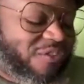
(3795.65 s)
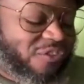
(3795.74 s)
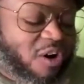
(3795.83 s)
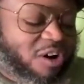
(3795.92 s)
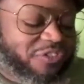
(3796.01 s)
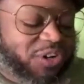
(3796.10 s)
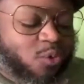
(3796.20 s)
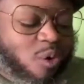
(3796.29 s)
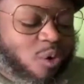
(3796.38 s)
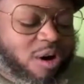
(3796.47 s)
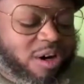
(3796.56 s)
for all of your
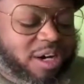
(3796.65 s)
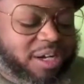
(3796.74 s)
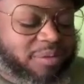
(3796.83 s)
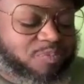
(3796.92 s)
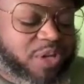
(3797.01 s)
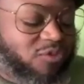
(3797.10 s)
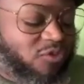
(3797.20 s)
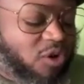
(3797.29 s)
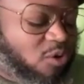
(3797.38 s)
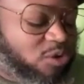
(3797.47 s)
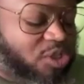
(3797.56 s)
work and
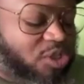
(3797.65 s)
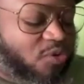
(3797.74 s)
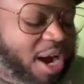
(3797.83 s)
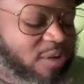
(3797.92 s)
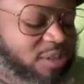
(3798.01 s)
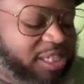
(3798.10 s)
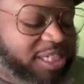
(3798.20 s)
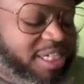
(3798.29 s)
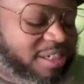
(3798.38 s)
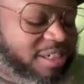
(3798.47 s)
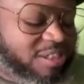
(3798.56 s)
roles throughout the
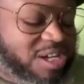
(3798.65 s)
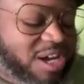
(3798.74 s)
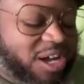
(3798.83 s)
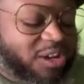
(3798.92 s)
years.